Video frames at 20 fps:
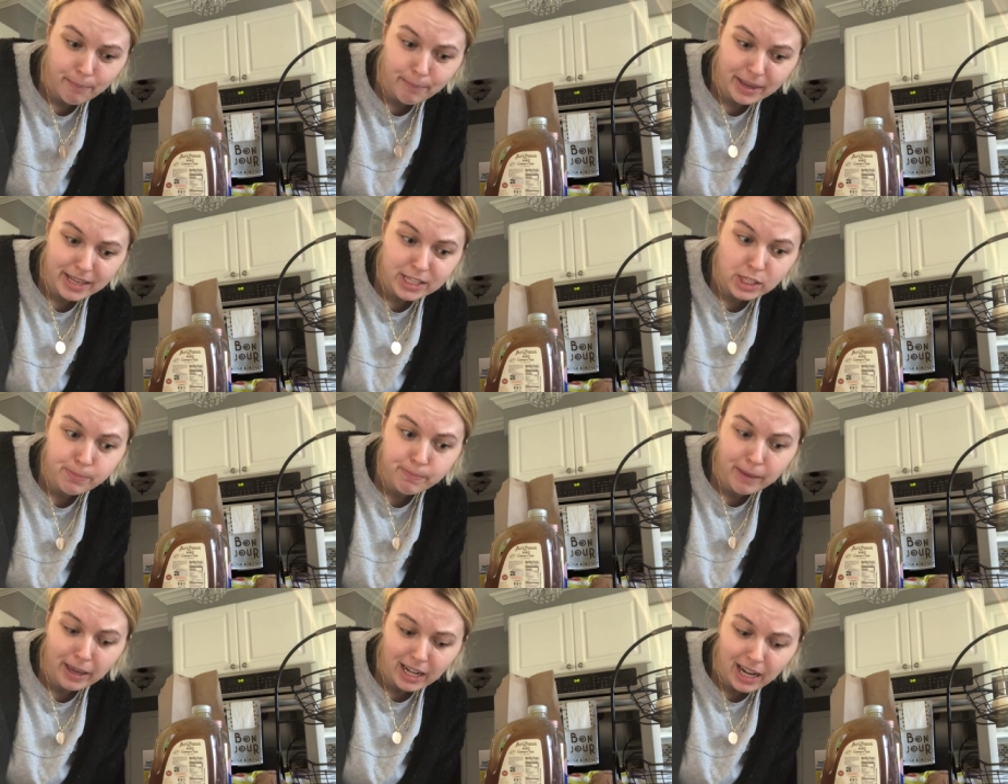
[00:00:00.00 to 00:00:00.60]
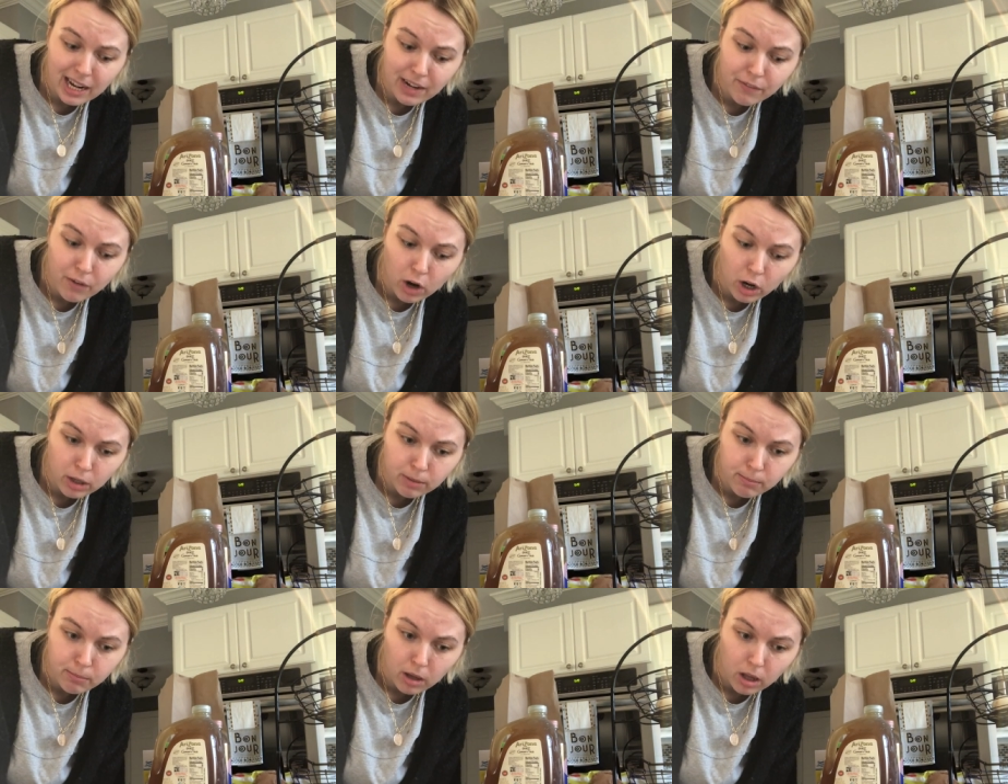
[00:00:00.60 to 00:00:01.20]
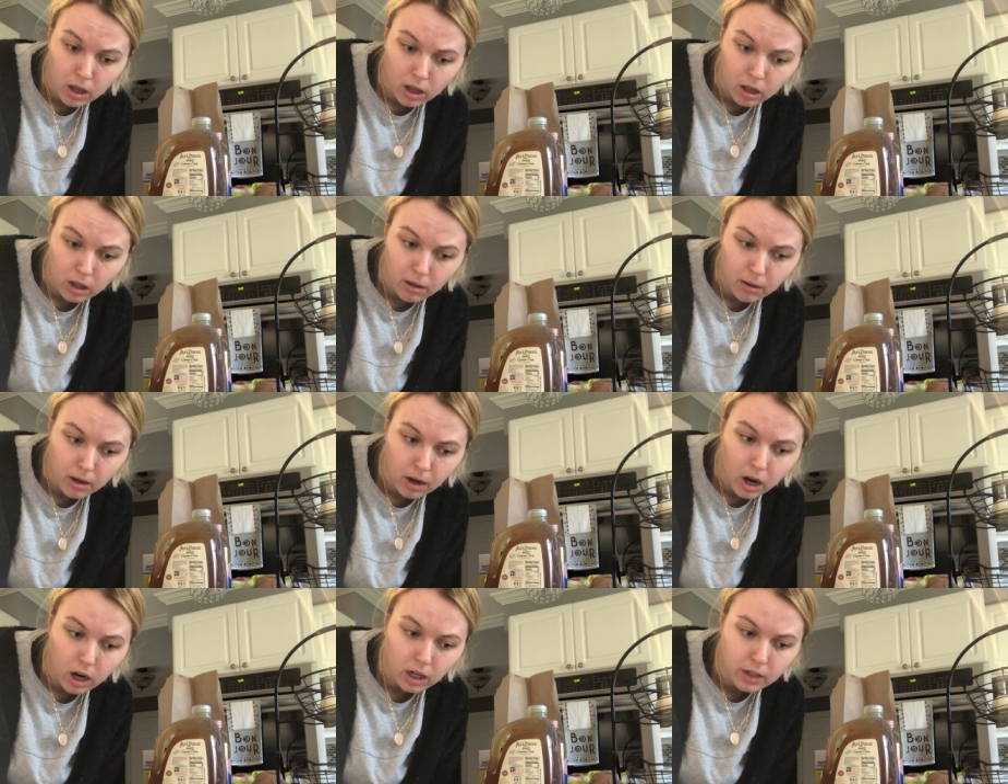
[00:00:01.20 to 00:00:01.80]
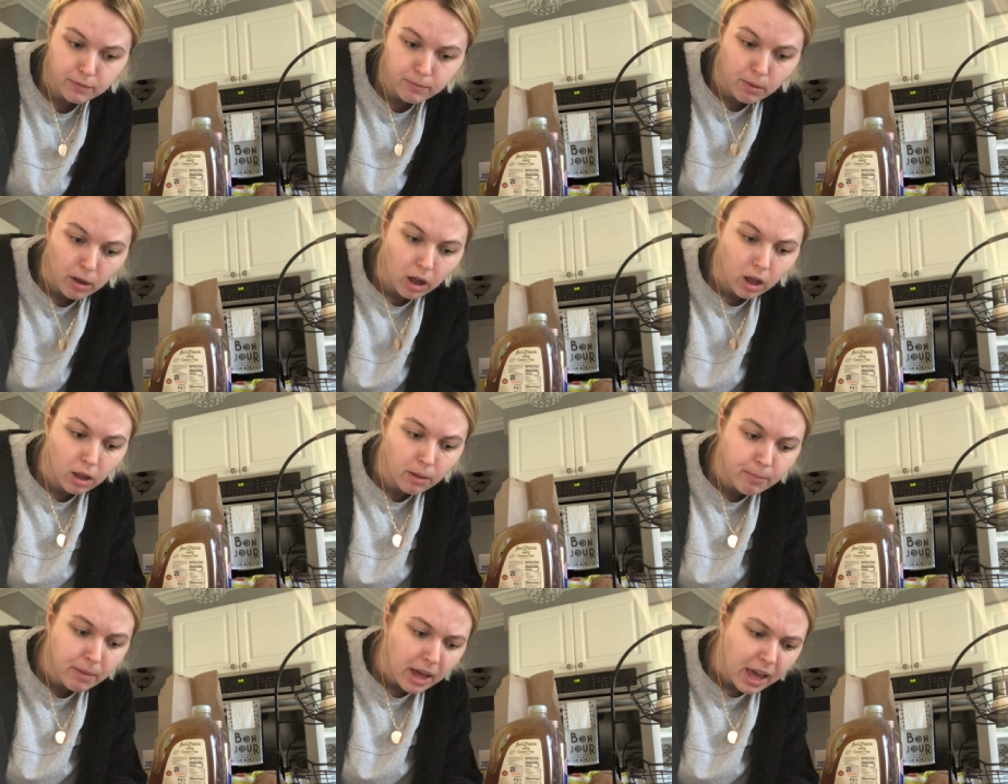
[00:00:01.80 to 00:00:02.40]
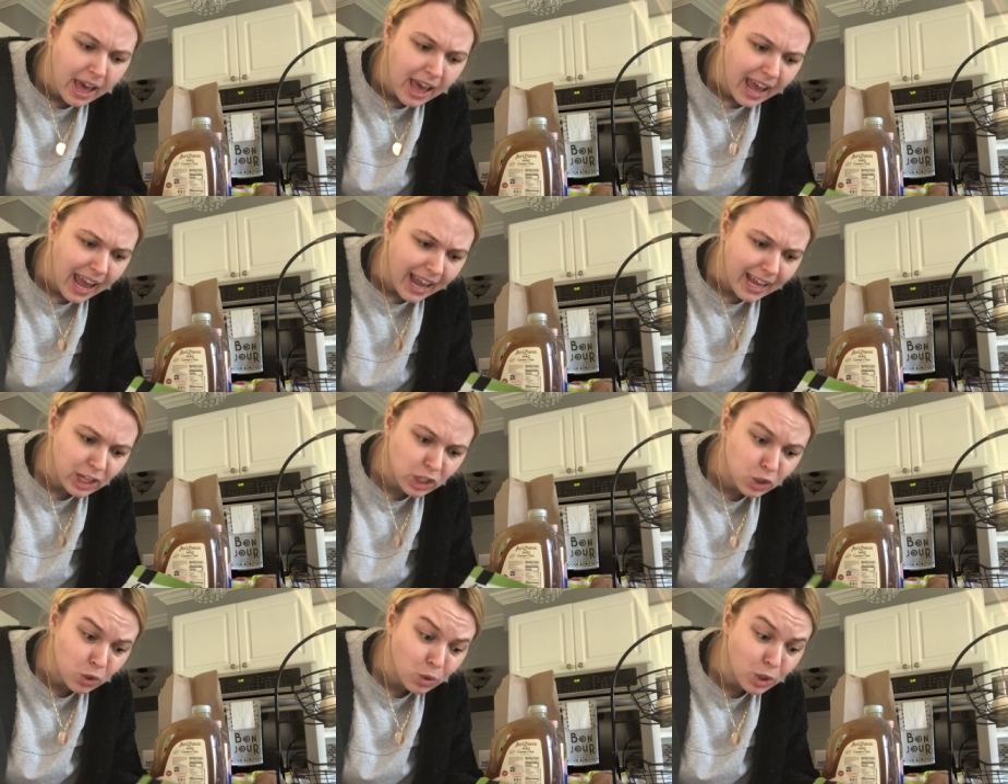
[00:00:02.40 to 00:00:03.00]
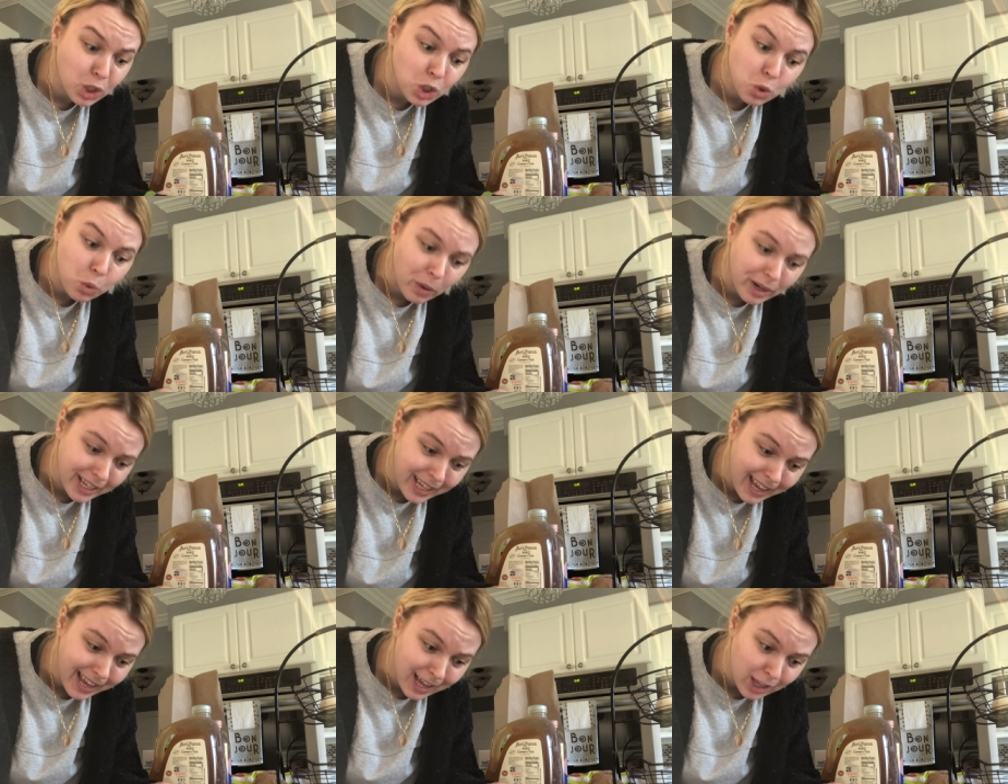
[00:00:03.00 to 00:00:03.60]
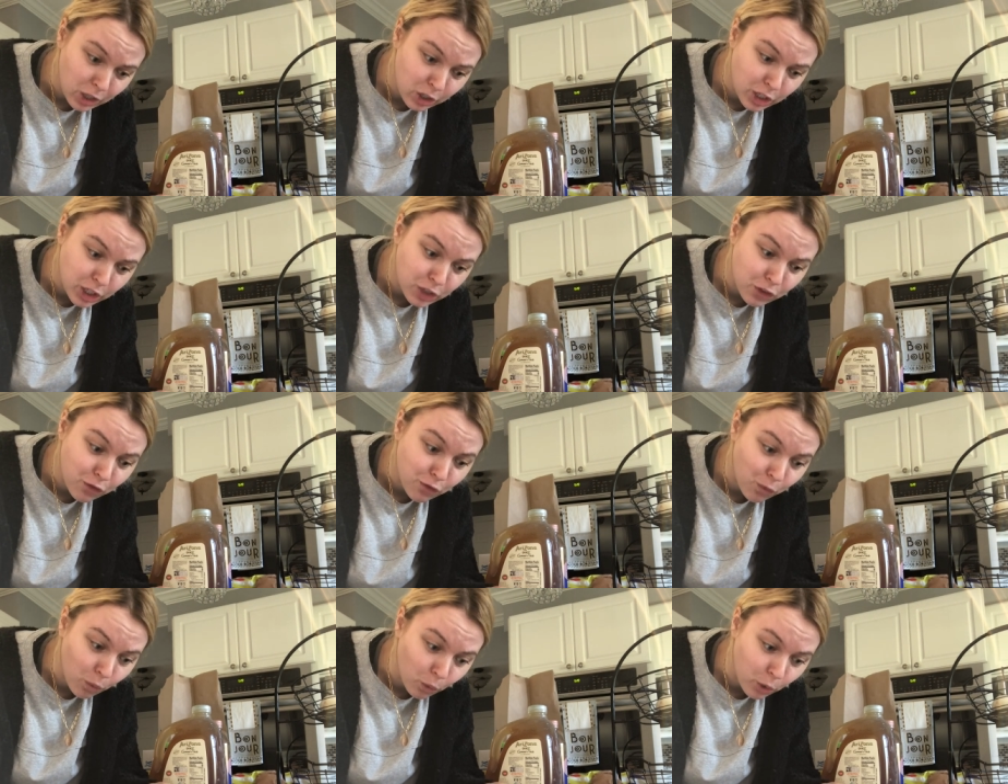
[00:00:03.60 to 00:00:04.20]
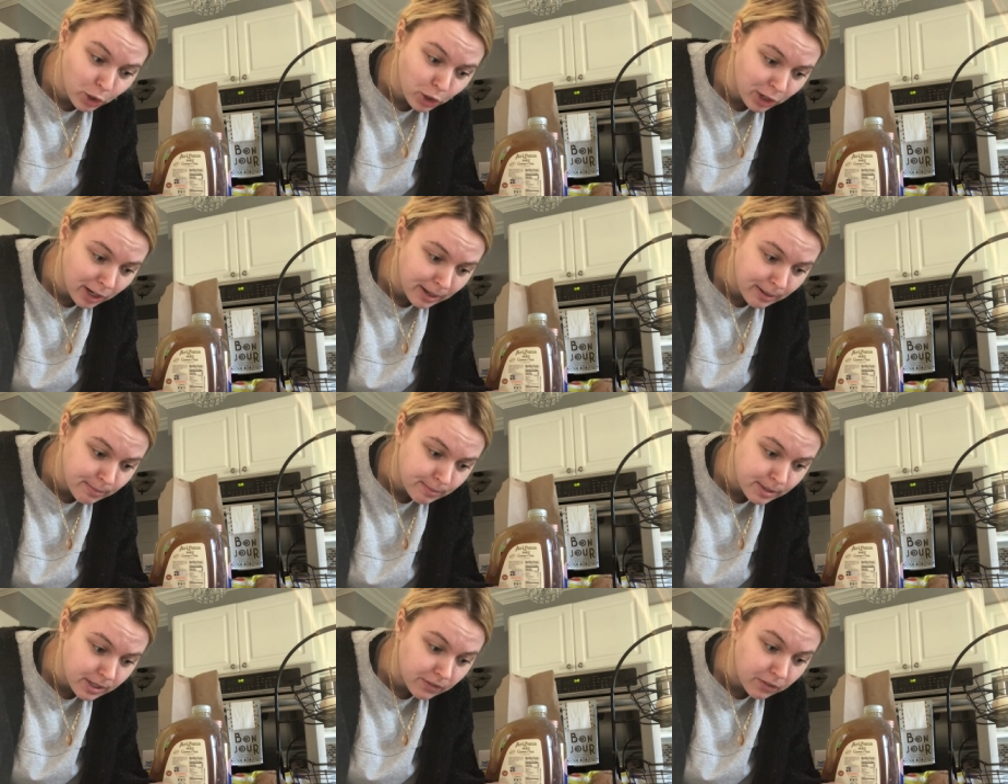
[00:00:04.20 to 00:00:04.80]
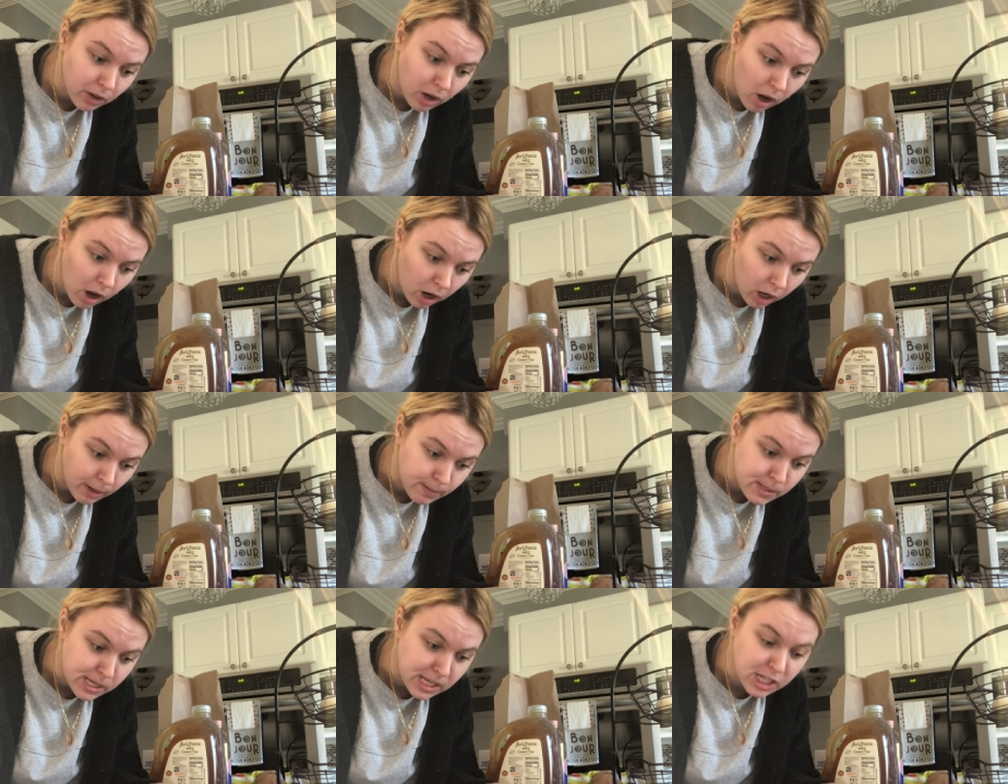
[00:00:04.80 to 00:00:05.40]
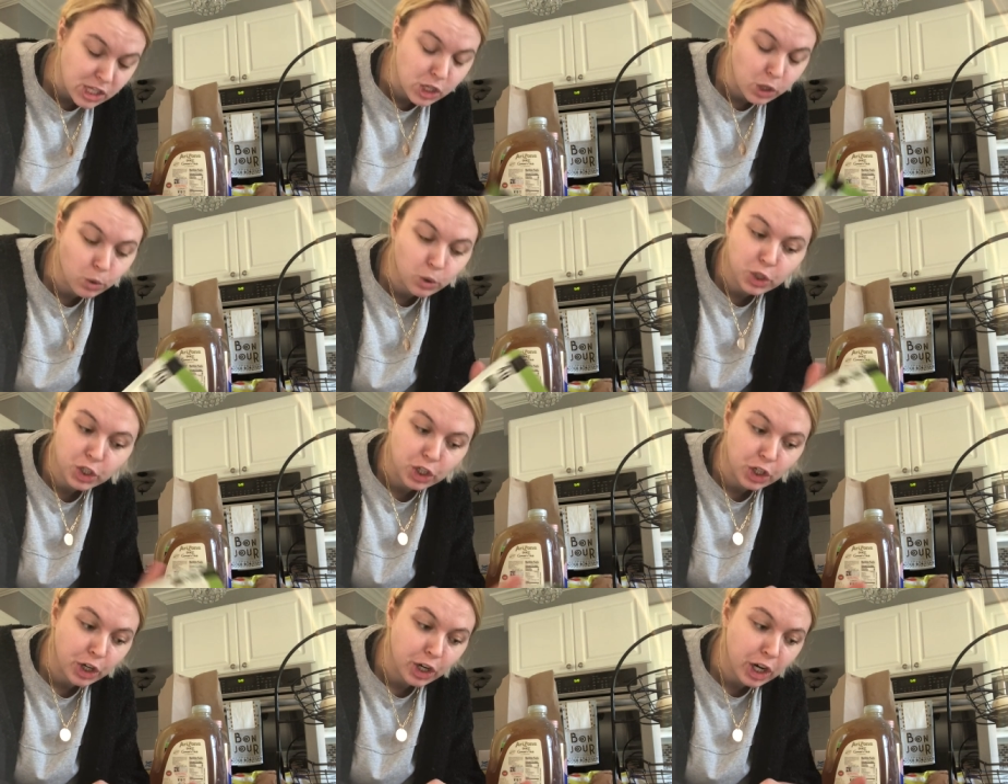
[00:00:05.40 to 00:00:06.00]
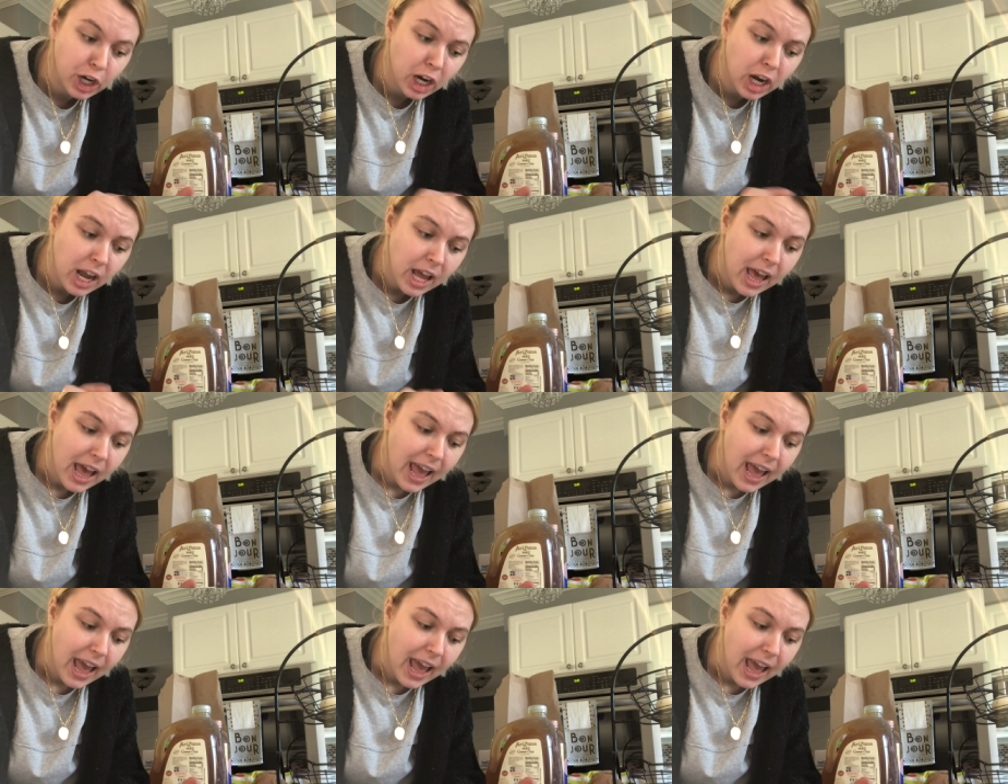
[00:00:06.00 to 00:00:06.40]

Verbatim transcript: It's made out of heart of palm, and there's only 20 calories, 4 grams of carbs, and no sugar.